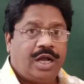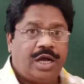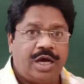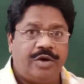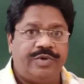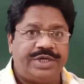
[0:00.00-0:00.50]

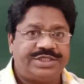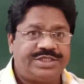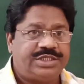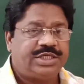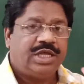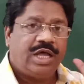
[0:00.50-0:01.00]

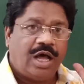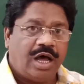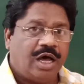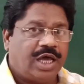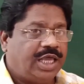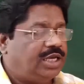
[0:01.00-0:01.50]
covers
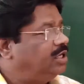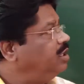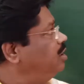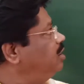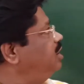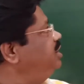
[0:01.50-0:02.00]
again
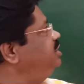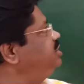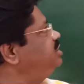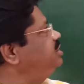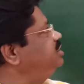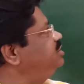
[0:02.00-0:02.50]
a
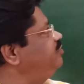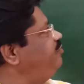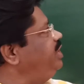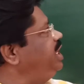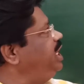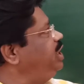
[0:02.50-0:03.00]
distance
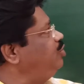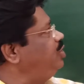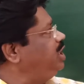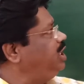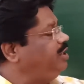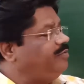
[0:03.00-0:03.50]
V into
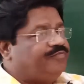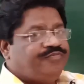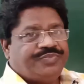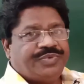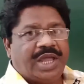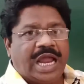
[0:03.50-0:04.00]
t,
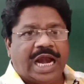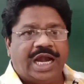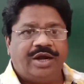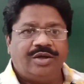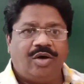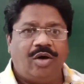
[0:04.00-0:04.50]

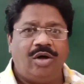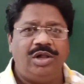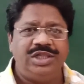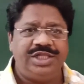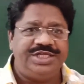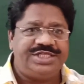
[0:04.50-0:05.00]
and
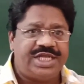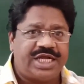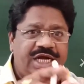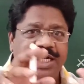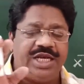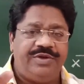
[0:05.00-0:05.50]
all these
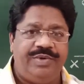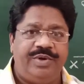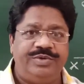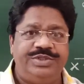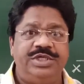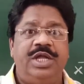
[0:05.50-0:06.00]
secondary
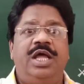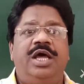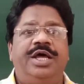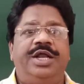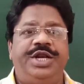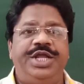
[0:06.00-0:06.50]
waves
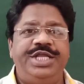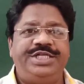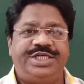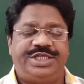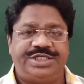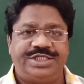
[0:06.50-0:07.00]

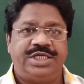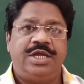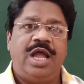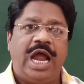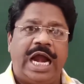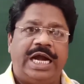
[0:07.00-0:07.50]
reaches
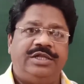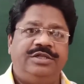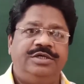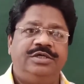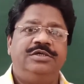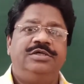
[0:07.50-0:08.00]
at
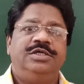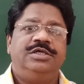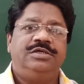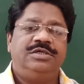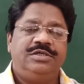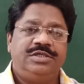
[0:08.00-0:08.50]
the
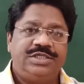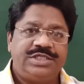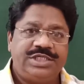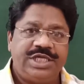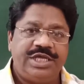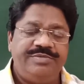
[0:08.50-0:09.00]

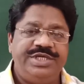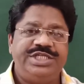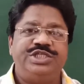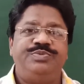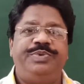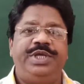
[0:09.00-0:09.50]

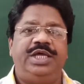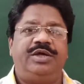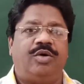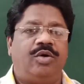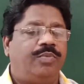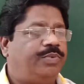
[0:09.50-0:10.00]
semi-sphere
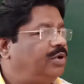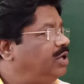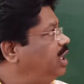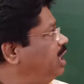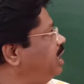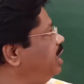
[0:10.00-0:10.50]
of
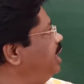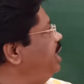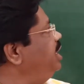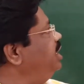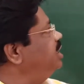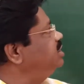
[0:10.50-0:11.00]

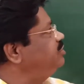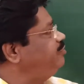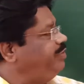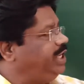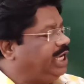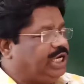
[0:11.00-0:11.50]
radius
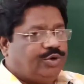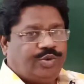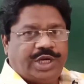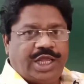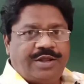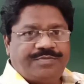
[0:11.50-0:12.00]
V into
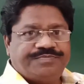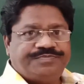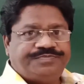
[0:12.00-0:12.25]
t.